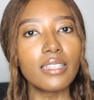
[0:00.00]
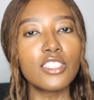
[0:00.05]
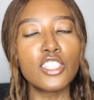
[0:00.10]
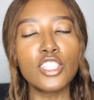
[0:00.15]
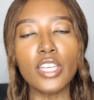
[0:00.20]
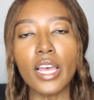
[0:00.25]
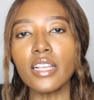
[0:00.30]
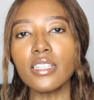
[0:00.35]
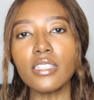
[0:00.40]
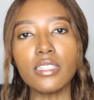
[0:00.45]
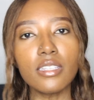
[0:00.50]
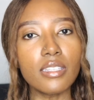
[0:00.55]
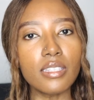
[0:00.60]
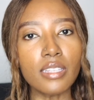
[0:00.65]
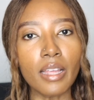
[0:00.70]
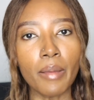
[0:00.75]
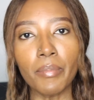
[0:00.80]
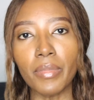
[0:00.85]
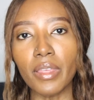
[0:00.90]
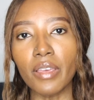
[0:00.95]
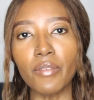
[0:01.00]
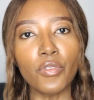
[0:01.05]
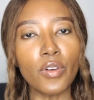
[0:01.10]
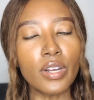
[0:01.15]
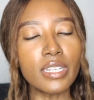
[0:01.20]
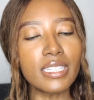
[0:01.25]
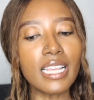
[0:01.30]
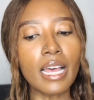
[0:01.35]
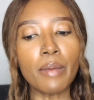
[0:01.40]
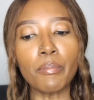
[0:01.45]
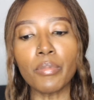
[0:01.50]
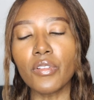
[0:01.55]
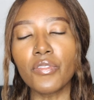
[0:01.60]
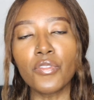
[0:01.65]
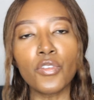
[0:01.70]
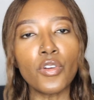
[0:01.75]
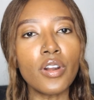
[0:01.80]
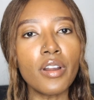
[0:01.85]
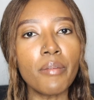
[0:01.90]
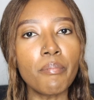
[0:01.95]
just something. For example,
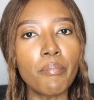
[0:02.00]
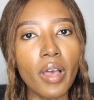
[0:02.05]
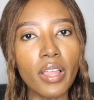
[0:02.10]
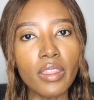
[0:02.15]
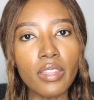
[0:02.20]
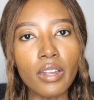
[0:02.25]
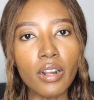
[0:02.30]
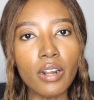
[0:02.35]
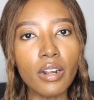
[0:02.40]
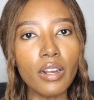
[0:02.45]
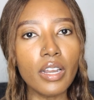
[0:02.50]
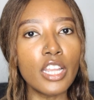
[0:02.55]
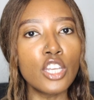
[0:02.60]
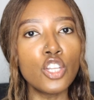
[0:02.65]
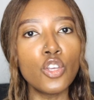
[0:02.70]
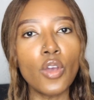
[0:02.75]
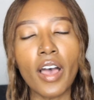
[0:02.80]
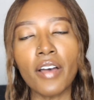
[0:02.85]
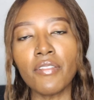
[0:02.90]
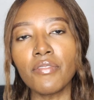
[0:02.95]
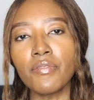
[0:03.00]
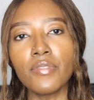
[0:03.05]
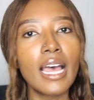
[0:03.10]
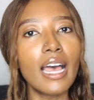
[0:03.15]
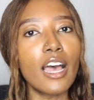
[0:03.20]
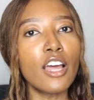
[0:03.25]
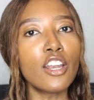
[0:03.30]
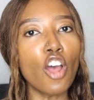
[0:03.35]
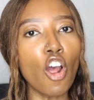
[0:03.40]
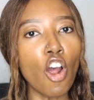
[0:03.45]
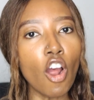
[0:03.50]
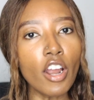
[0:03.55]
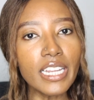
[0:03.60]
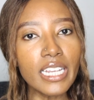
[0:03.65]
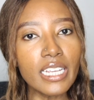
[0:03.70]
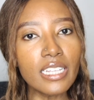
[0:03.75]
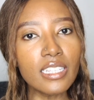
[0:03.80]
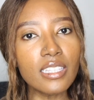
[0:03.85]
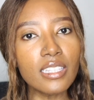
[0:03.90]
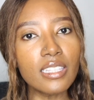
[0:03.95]
if you're a mother and you have an
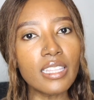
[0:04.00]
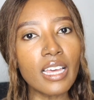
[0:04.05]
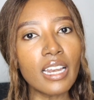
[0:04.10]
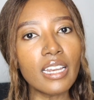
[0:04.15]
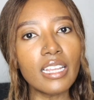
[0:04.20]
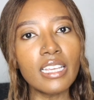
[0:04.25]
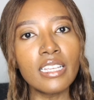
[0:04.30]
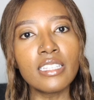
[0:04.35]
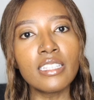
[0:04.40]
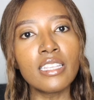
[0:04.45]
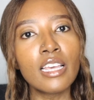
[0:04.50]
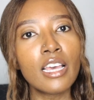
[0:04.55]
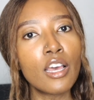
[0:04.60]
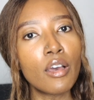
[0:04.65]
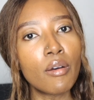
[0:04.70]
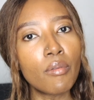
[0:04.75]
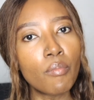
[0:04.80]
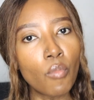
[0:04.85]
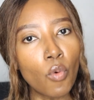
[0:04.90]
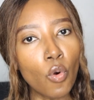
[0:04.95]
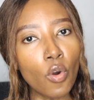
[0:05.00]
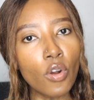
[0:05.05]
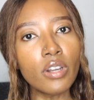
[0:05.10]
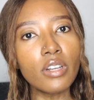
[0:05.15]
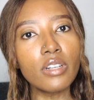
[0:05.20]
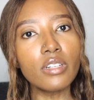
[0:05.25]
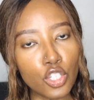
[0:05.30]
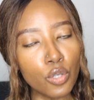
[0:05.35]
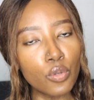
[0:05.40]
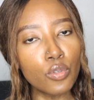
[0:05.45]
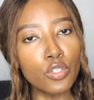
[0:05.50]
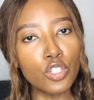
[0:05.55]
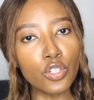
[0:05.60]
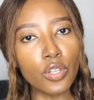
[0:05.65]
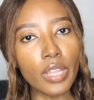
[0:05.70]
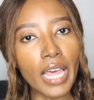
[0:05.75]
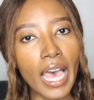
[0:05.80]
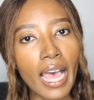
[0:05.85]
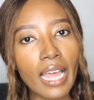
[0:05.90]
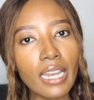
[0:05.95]
audience that is more tuned
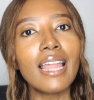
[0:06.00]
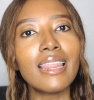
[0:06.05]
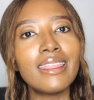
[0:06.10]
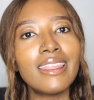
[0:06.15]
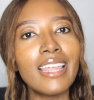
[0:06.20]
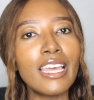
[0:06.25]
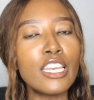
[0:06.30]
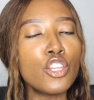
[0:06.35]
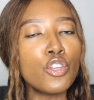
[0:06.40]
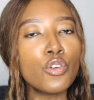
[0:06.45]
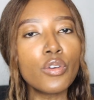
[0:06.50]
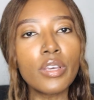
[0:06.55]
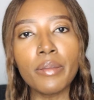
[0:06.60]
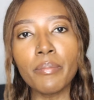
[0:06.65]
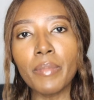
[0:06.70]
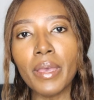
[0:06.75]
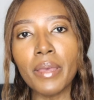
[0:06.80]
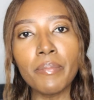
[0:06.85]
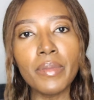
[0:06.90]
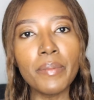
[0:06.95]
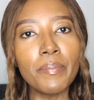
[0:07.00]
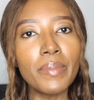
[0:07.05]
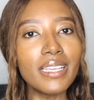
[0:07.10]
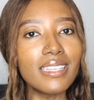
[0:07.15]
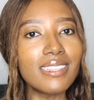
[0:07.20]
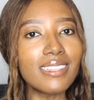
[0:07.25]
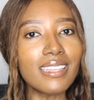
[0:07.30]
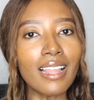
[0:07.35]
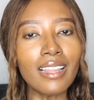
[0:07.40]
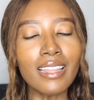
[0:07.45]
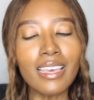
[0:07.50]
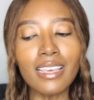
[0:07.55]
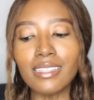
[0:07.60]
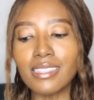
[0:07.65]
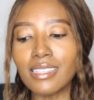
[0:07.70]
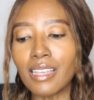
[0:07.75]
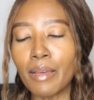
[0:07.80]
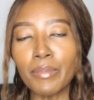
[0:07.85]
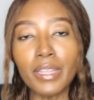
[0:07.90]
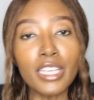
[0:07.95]
to that, then you can maybe be selling
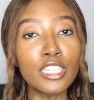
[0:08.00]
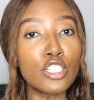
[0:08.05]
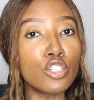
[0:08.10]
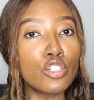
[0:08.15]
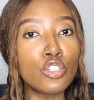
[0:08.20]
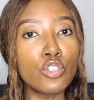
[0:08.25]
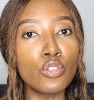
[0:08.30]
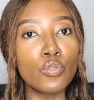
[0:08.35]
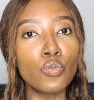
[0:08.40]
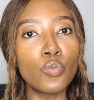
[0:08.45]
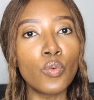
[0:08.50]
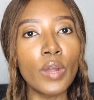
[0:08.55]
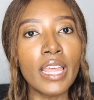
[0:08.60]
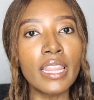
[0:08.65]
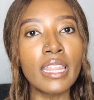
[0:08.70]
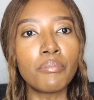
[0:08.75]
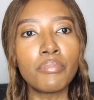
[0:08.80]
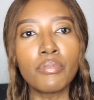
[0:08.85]
something to do with